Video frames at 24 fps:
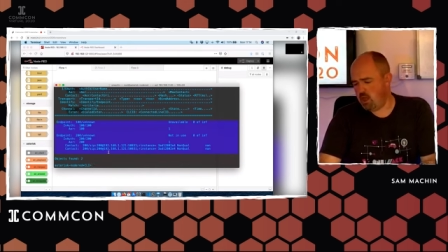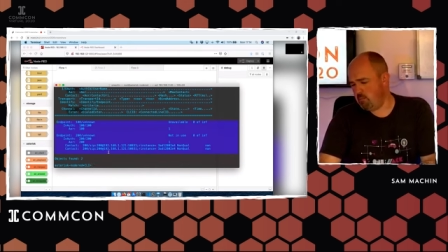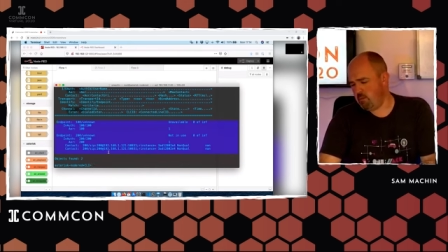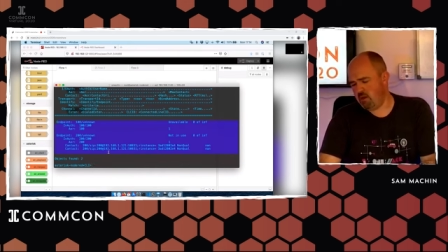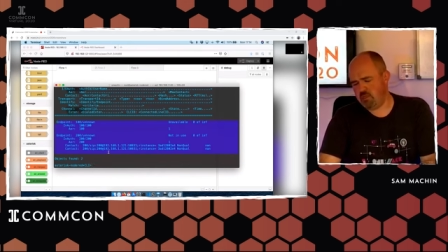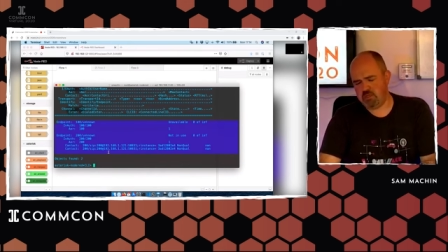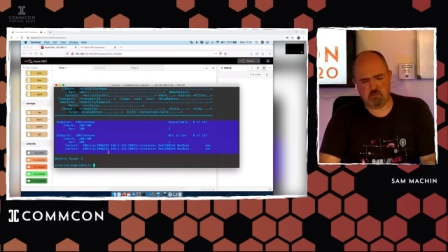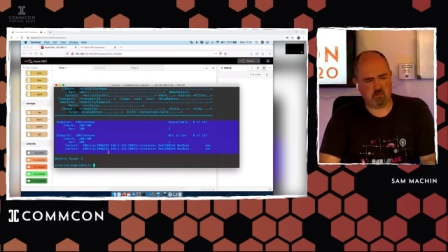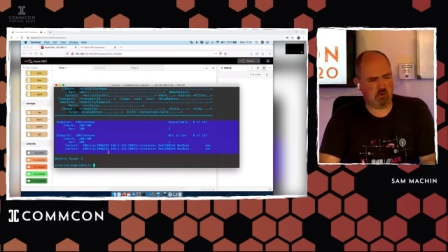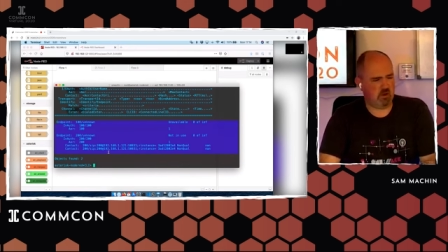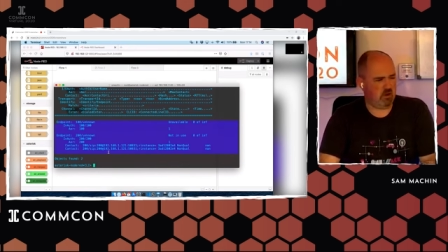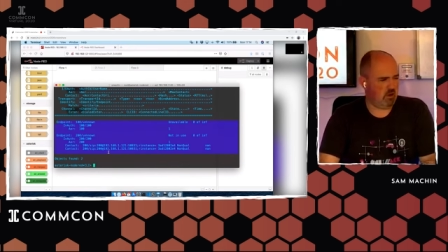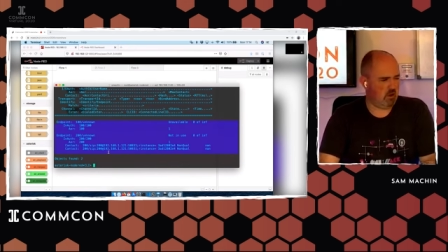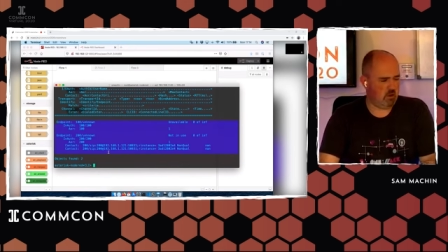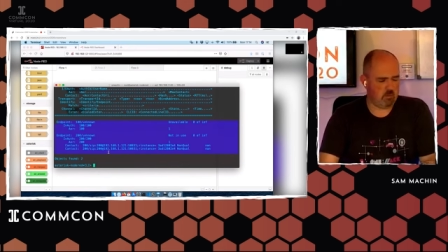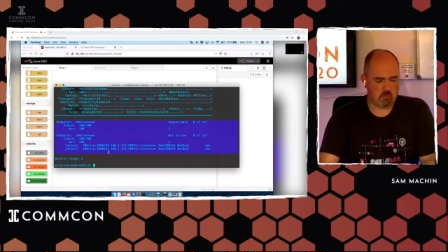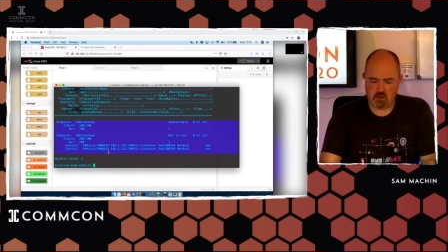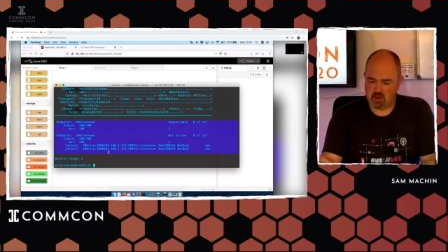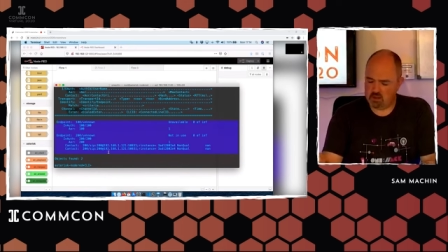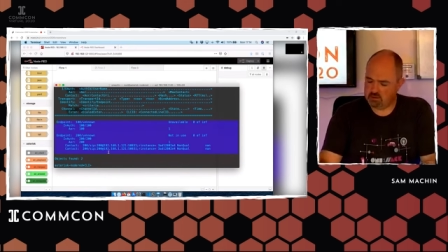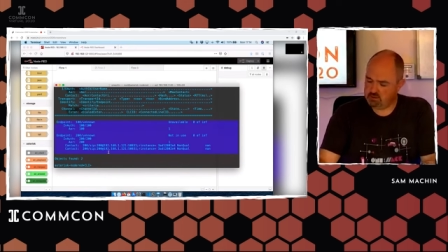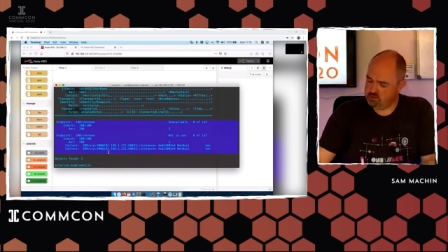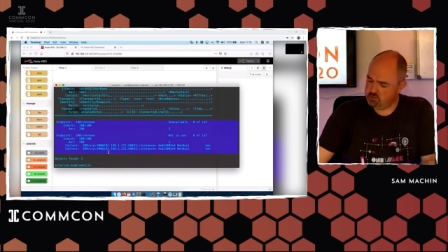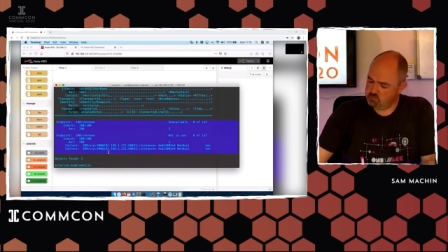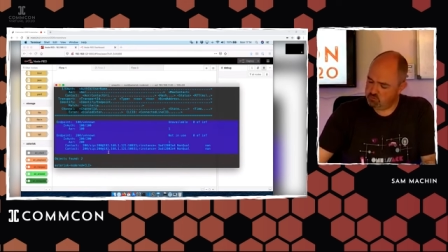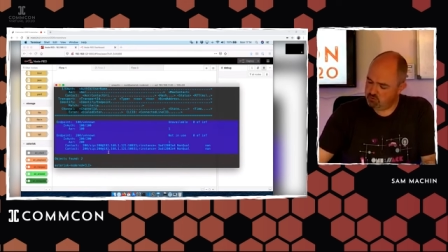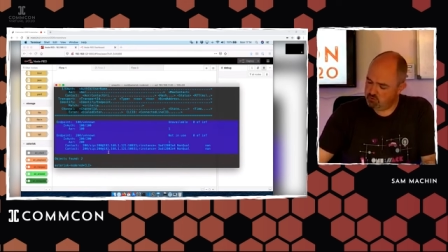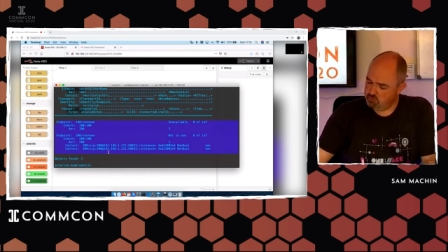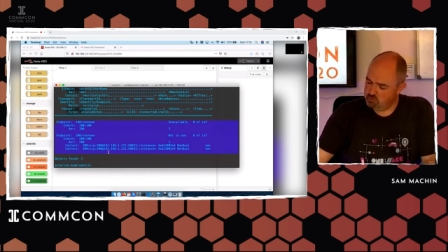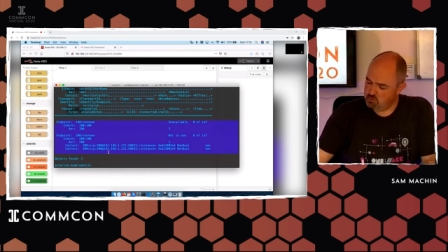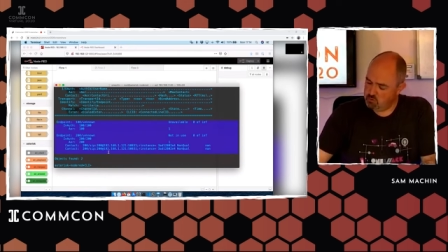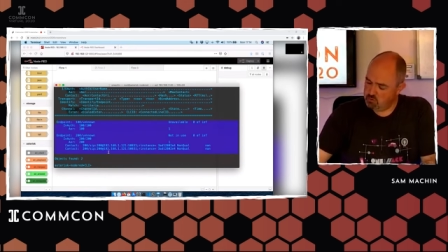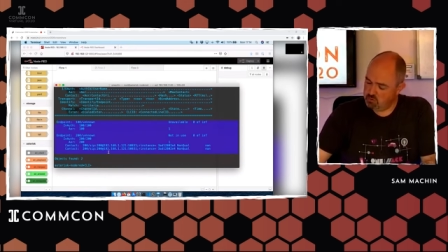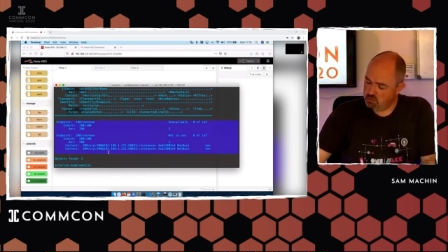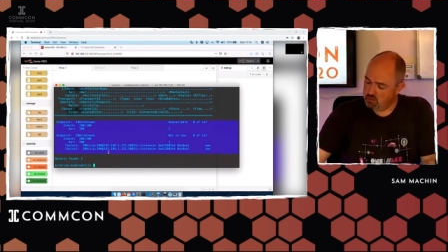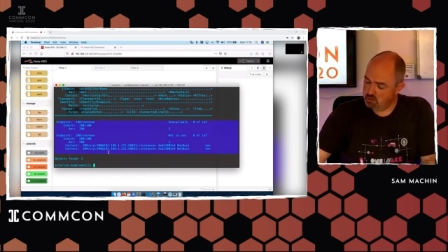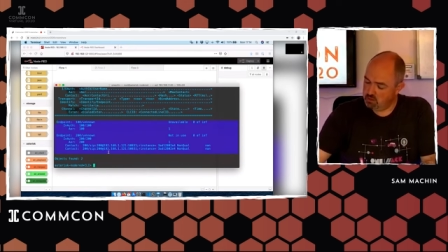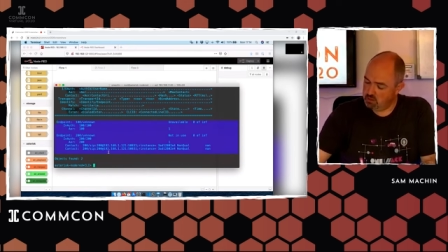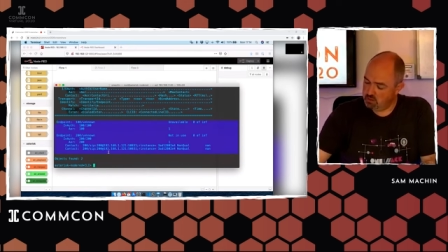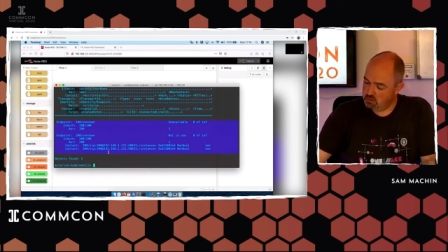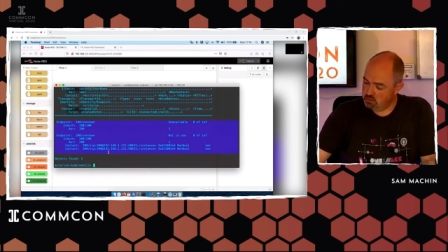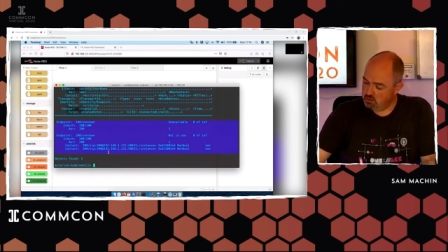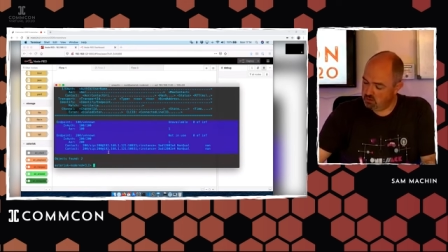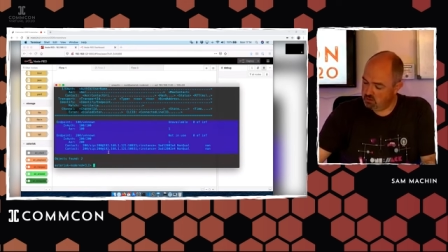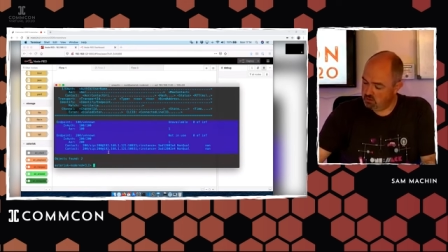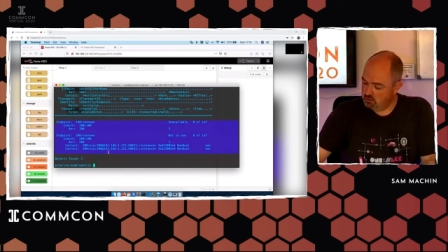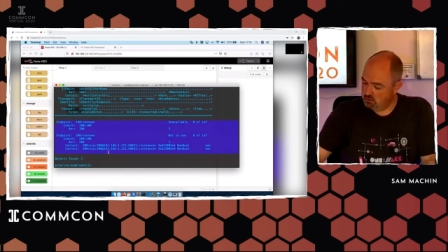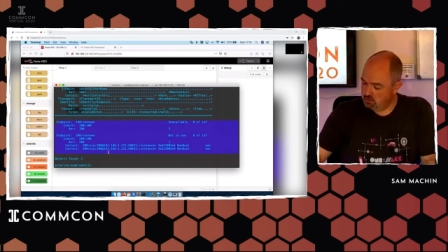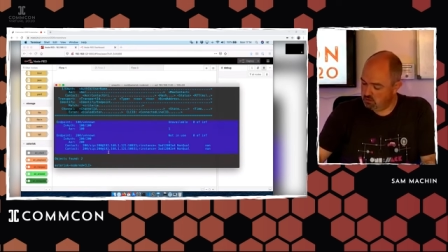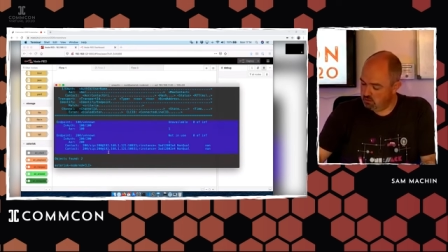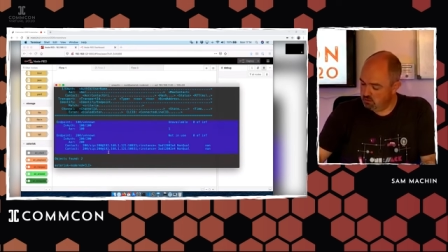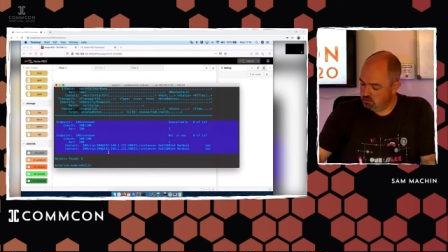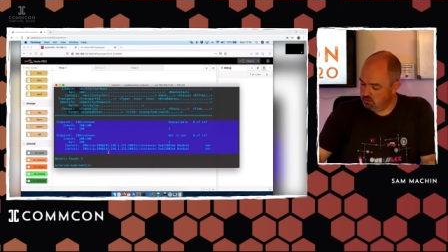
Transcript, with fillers: I think my iPad is probably